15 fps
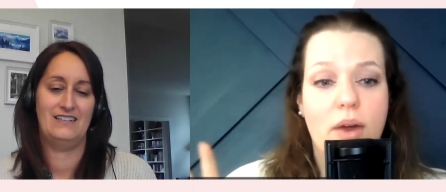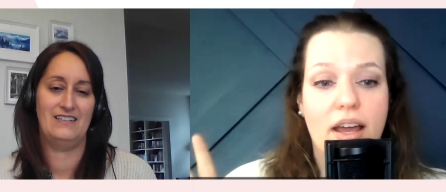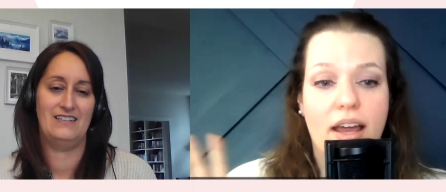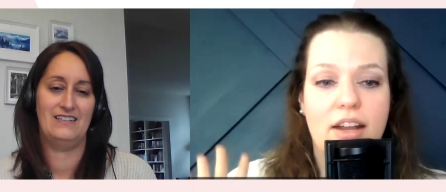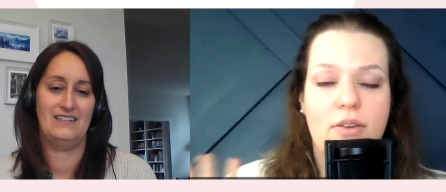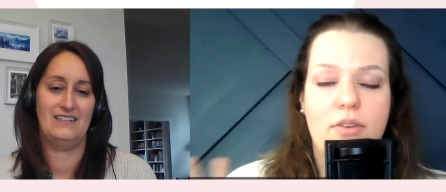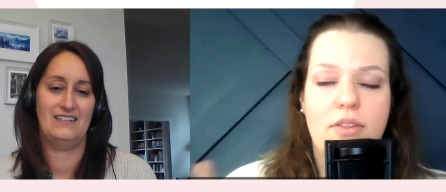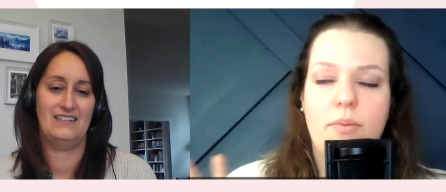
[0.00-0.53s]
Speaker 1: I
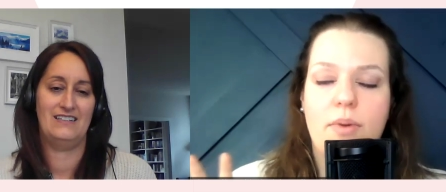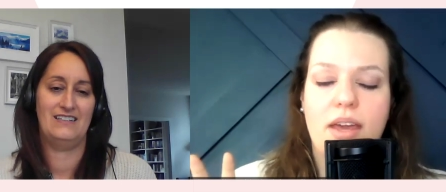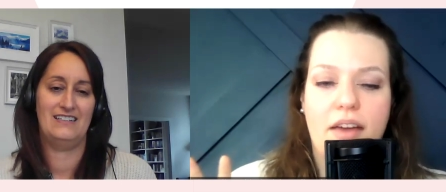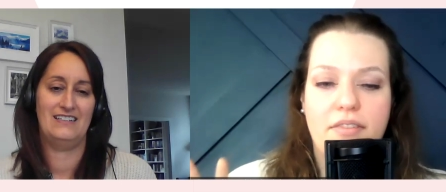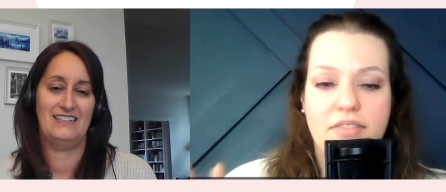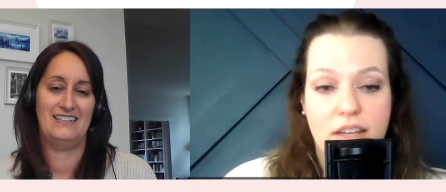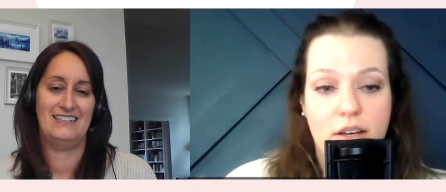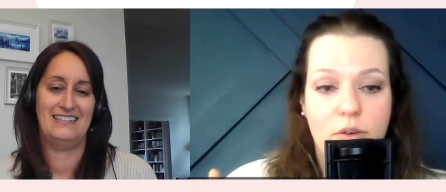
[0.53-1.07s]
know that we have
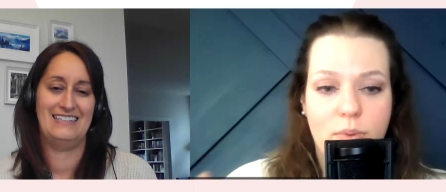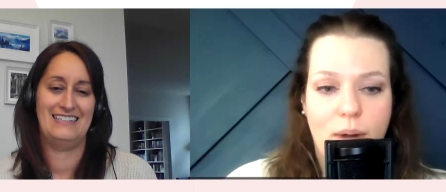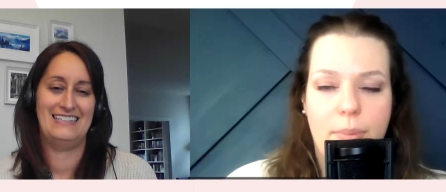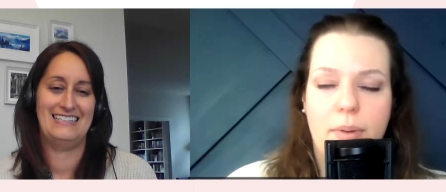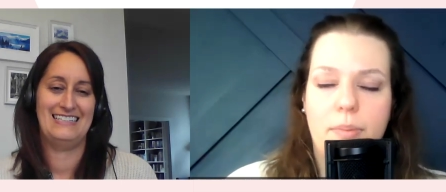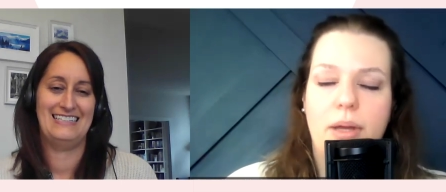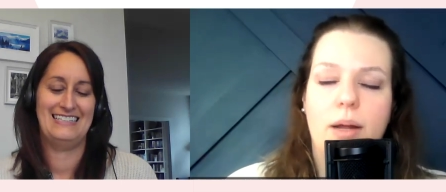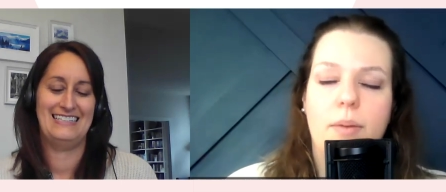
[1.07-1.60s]
to wrap up
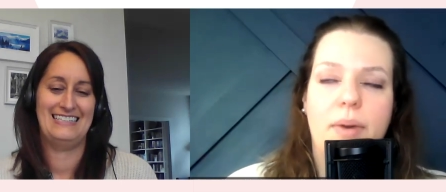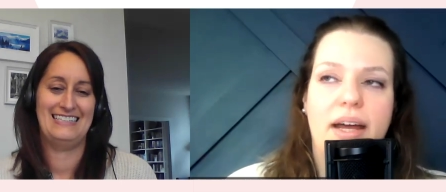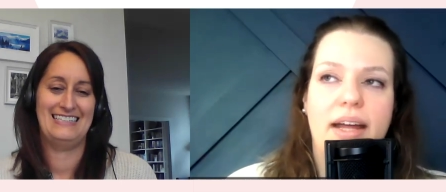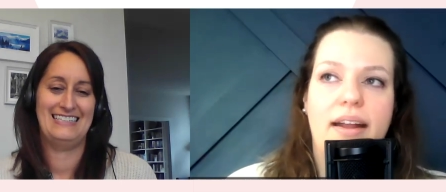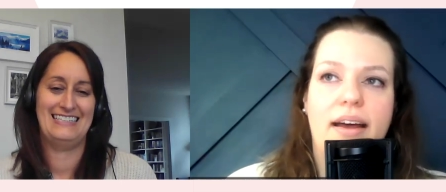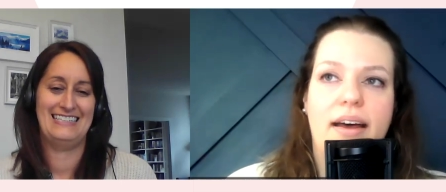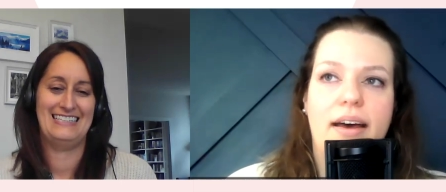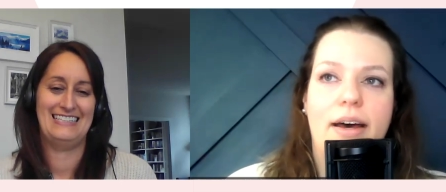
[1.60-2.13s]
here, but
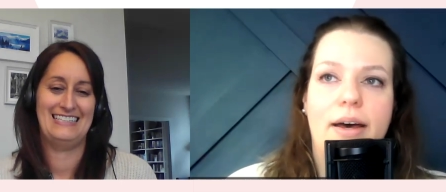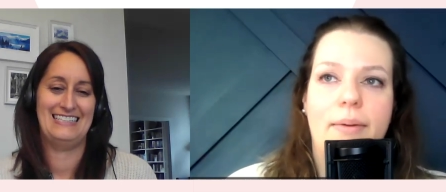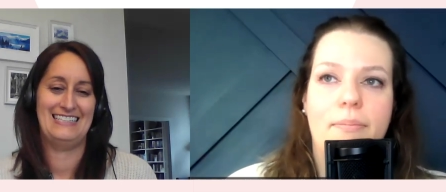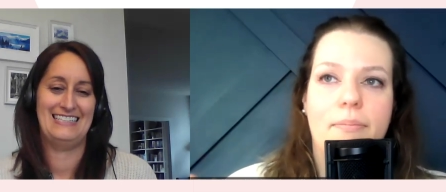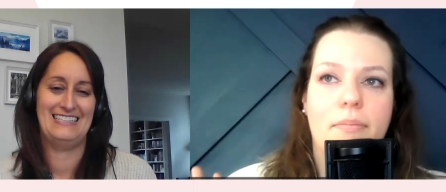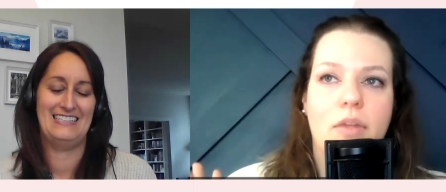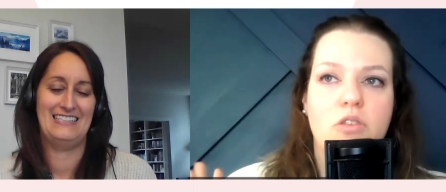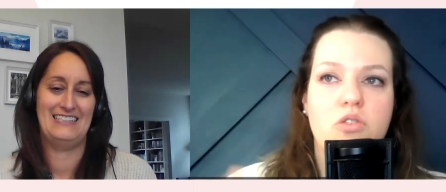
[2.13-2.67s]

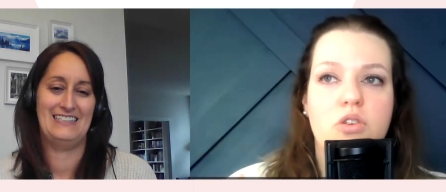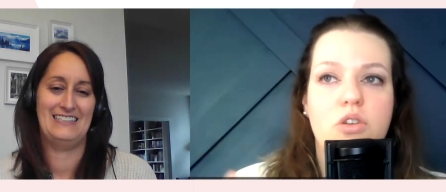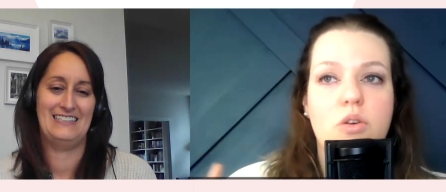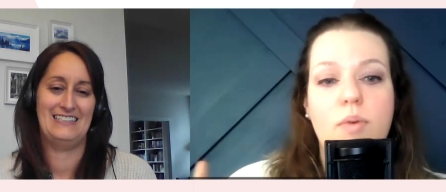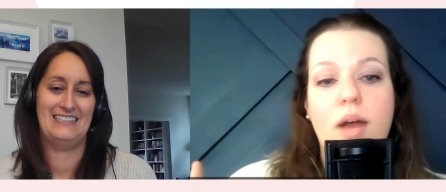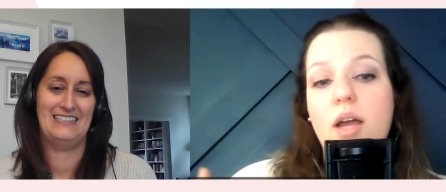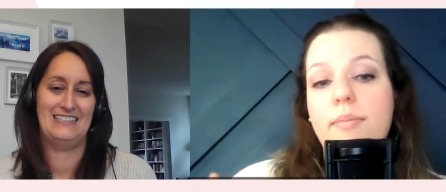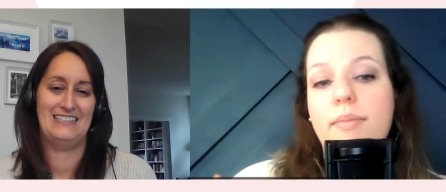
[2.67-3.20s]
do you
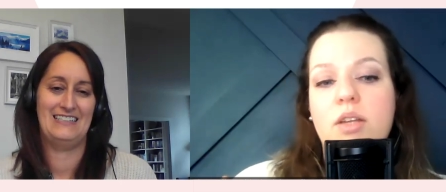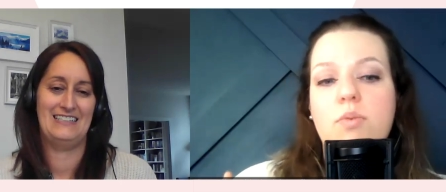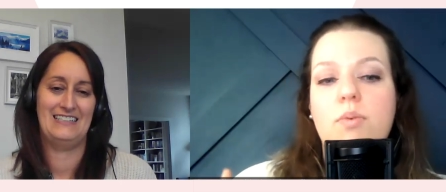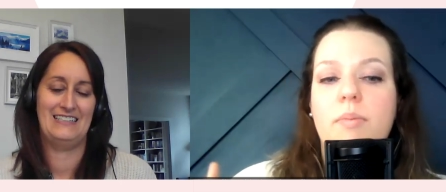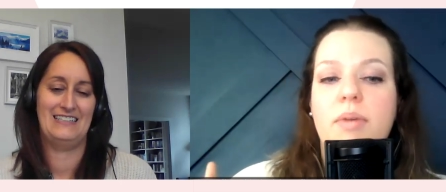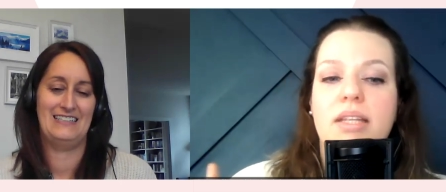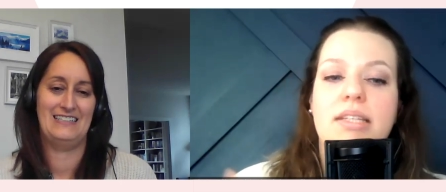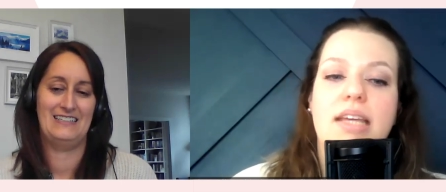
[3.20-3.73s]
recommend
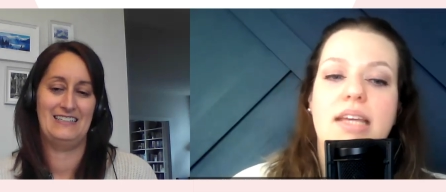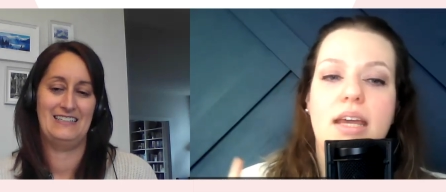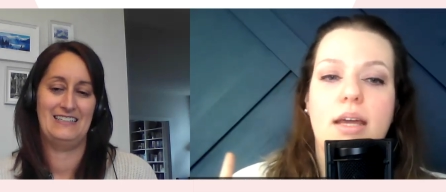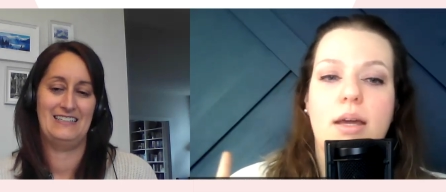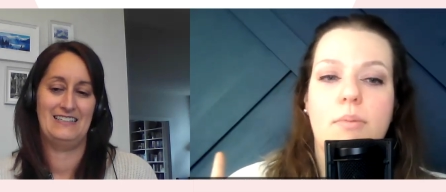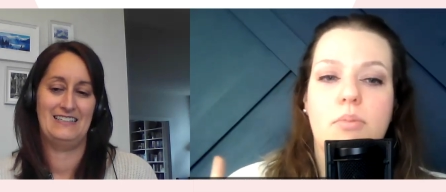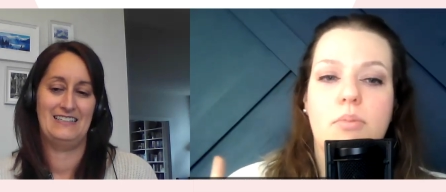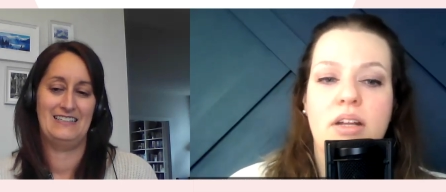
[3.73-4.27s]
women take
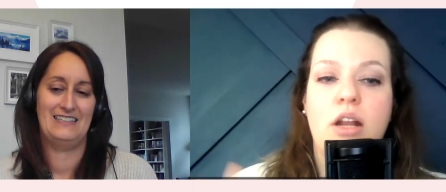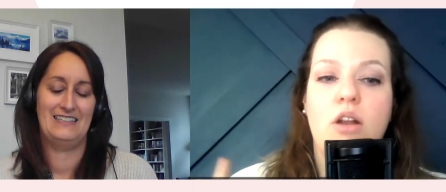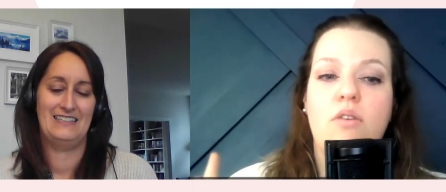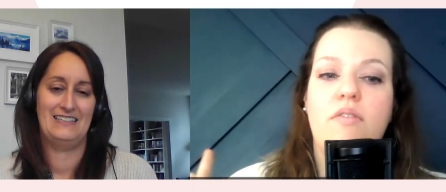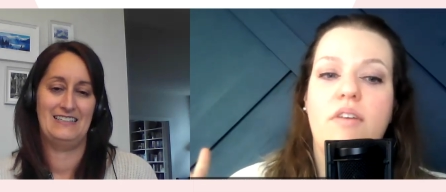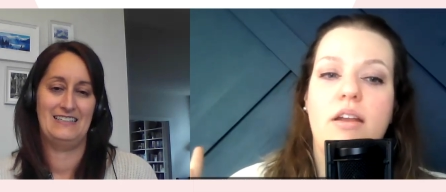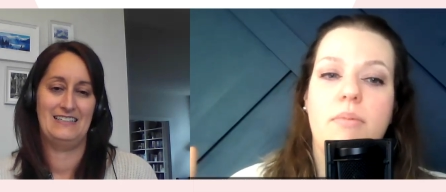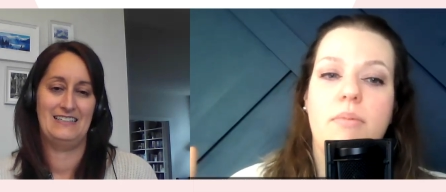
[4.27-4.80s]
prenatal
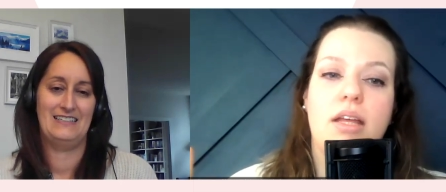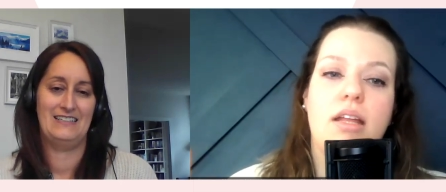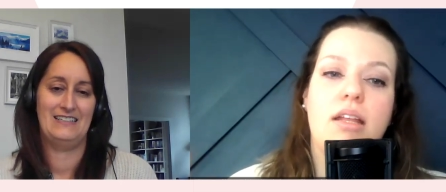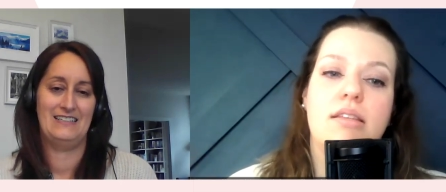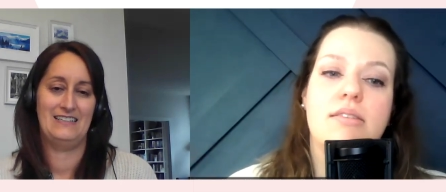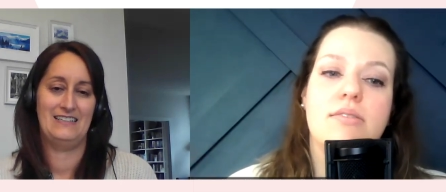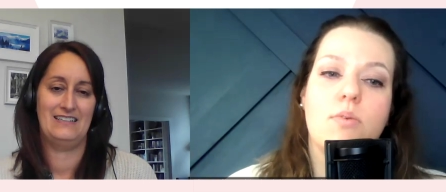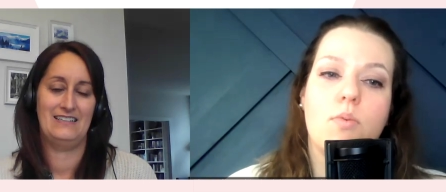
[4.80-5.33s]

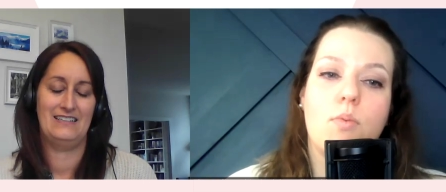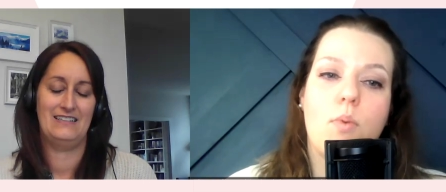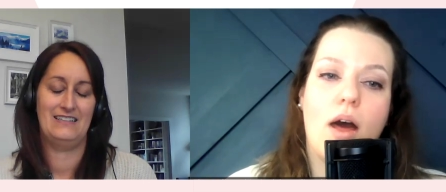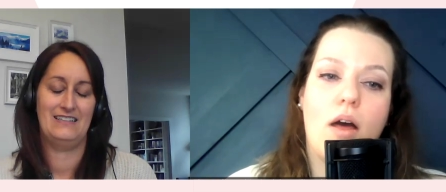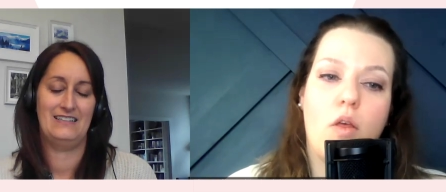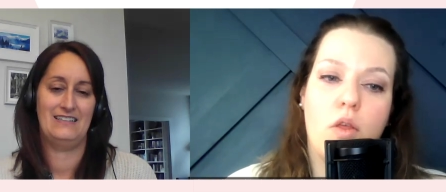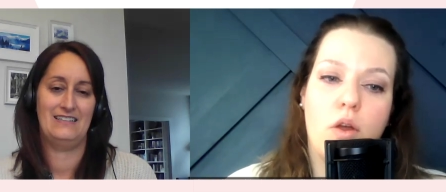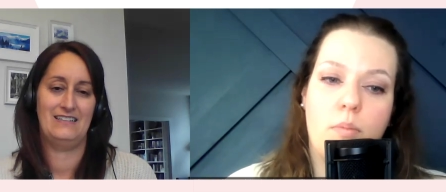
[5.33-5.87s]
vitamins while
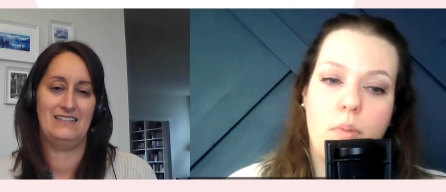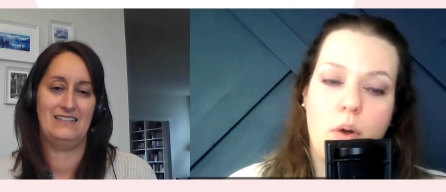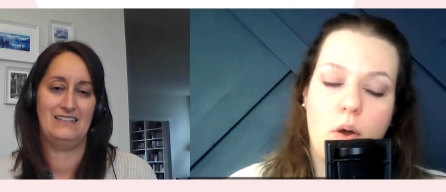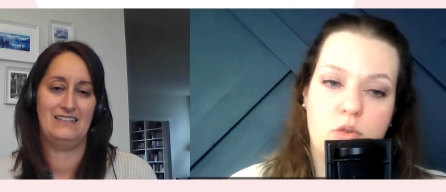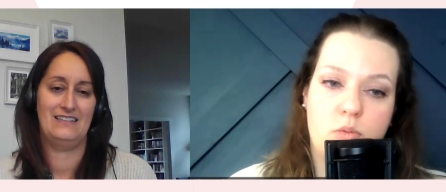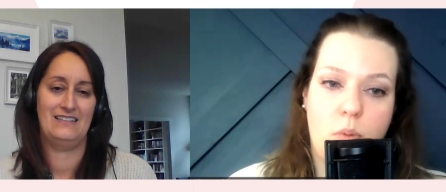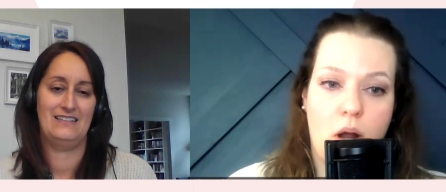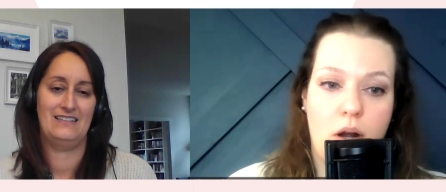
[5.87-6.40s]
they're
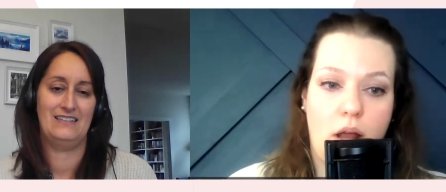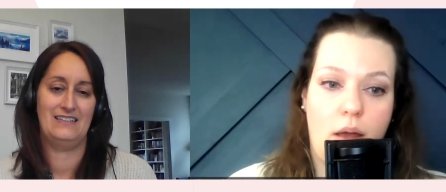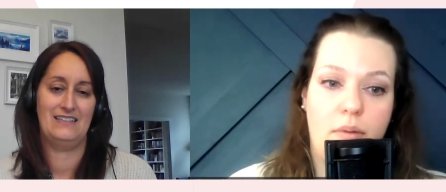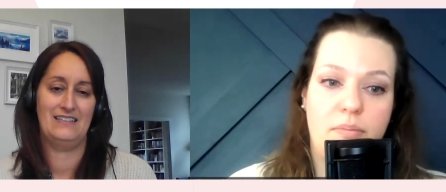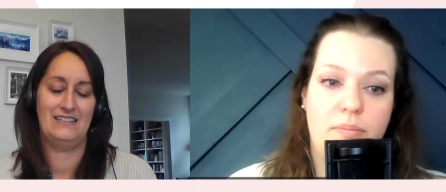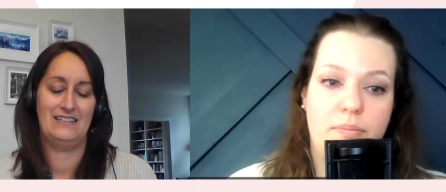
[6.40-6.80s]
postpartum?